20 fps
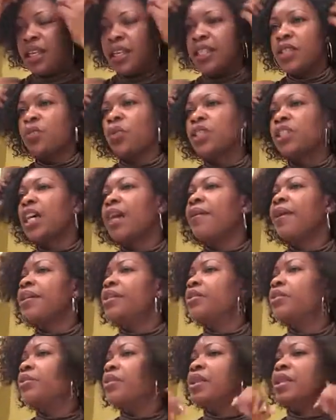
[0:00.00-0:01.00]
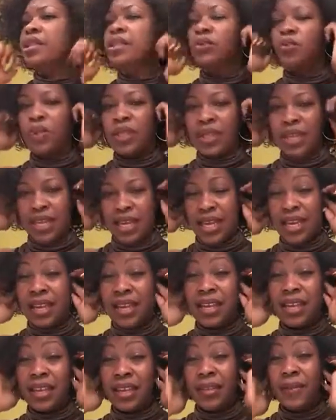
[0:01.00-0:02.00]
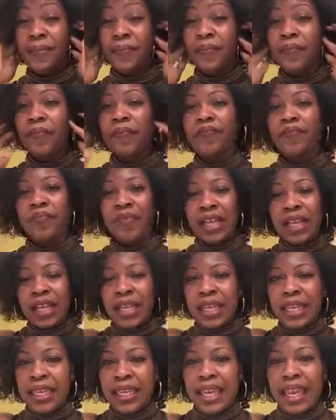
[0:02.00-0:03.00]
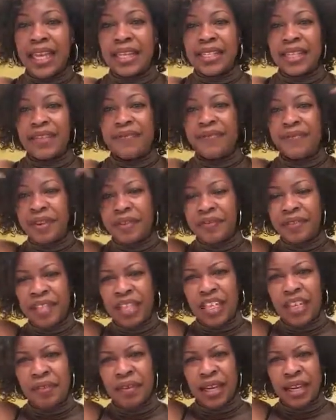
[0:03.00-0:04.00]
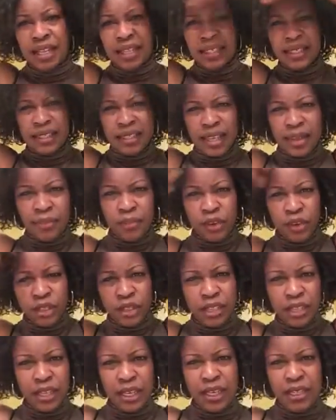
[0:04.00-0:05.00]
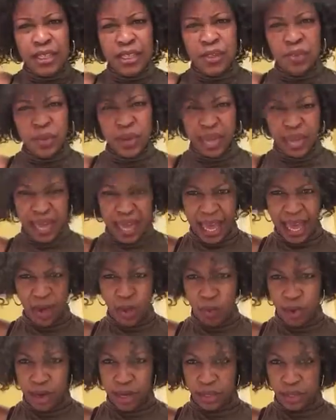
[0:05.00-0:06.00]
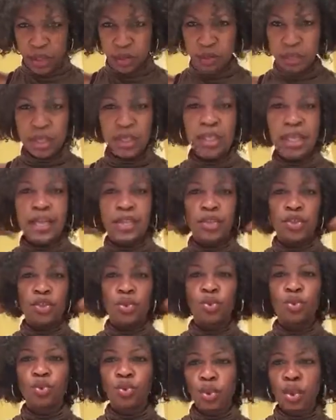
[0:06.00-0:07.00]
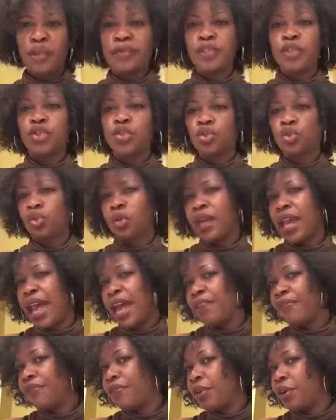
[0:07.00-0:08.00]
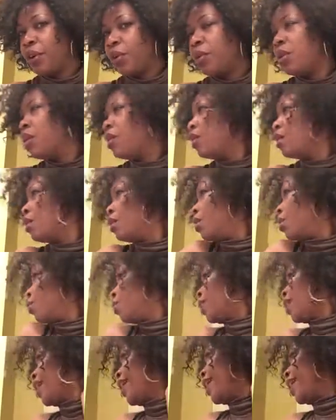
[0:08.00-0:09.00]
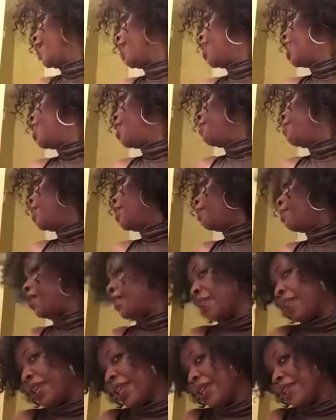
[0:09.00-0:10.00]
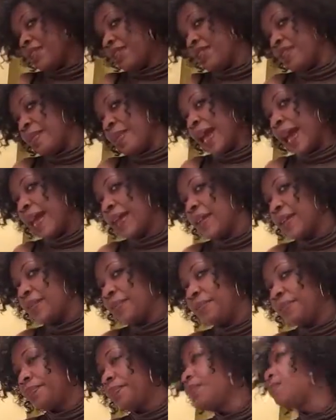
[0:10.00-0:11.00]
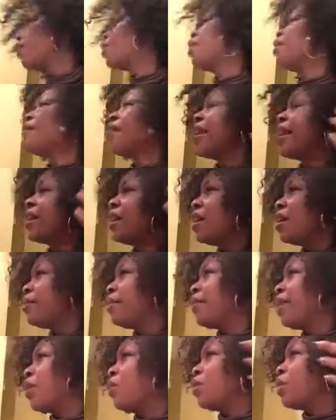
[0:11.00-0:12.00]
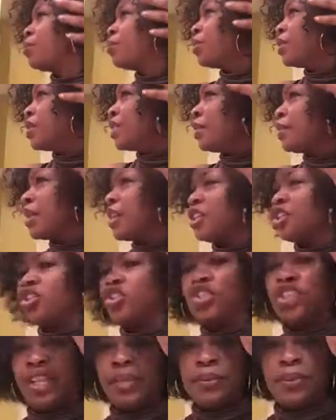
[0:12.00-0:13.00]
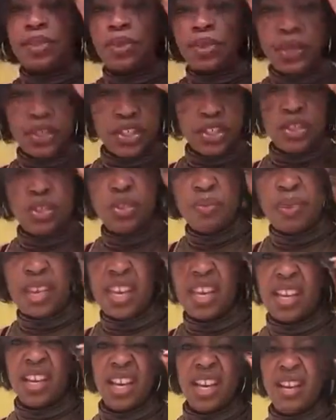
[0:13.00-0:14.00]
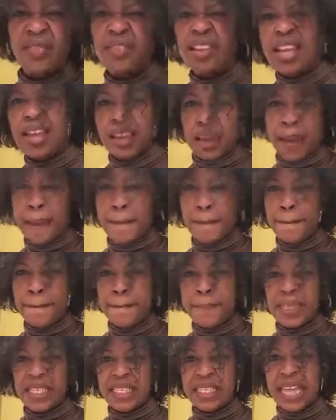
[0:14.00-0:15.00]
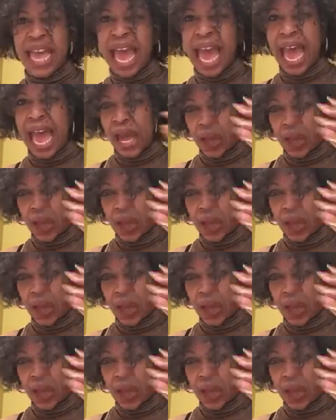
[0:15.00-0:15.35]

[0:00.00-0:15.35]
let's watch how I do this. Within less than 15 minutes, I'm going to slay this wig. I want it to be like a sort of a short afro, okay? Maybe the length of the back, all right? But I want to put some kind of shape to it just to make it kind of like pizzazz,